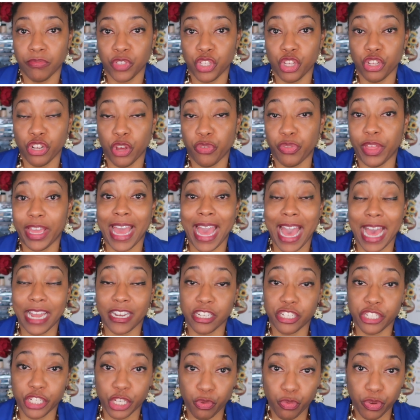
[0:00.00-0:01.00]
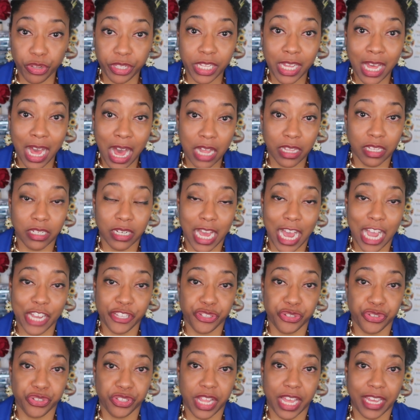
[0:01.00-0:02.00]
you know, they had to deal with
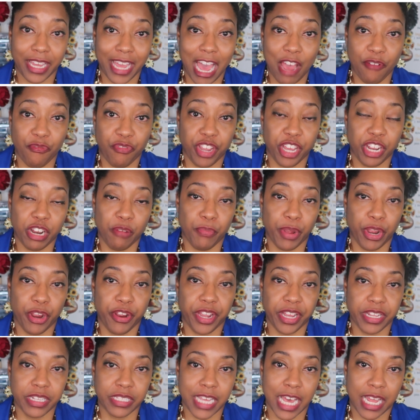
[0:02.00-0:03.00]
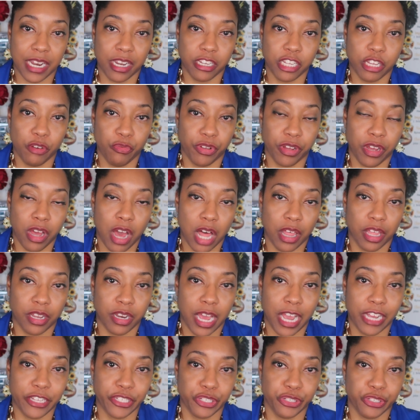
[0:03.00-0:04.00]
colonizers like African Americans had to deal with
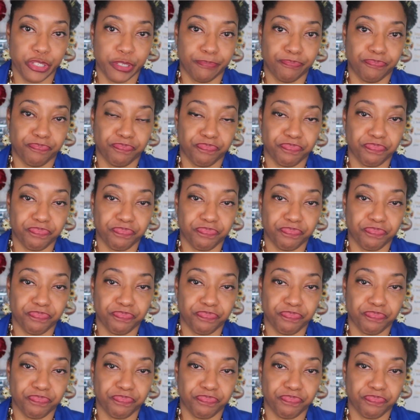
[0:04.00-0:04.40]
colonizers.